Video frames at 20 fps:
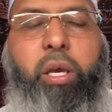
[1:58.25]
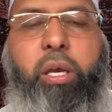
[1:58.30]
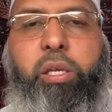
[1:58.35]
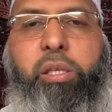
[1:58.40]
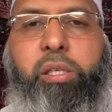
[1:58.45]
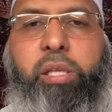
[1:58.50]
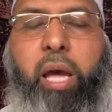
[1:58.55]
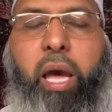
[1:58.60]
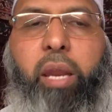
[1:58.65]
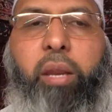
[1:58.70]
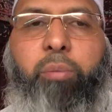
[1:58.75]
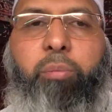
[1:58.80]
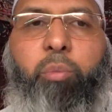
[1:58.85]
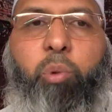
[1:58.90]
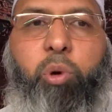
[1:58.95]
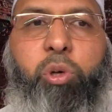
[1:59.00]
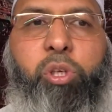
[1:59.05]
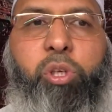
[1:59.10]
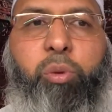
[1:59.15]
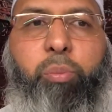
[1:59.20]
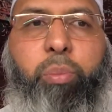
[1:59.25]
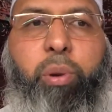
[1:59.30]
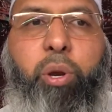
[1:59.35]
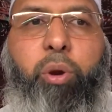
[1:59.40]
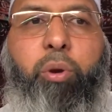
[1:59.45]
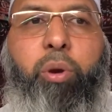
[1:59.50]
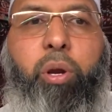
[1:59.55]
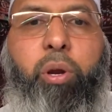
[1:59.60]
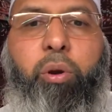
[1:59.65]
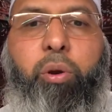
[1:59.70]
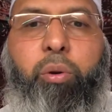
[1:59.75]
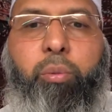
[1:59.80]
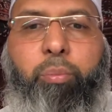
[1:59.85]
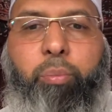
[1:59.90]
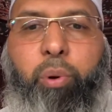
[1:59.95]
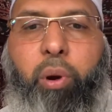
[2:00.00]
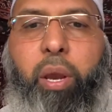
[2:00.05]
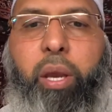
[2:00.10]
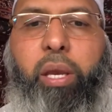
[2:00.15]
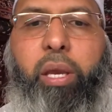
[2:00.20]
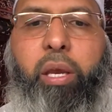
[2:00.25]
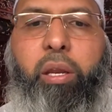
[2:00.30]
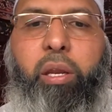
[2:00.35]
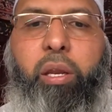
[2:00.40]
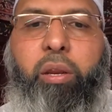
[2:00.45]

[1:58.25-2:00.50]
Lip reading: Is that more superior, praying it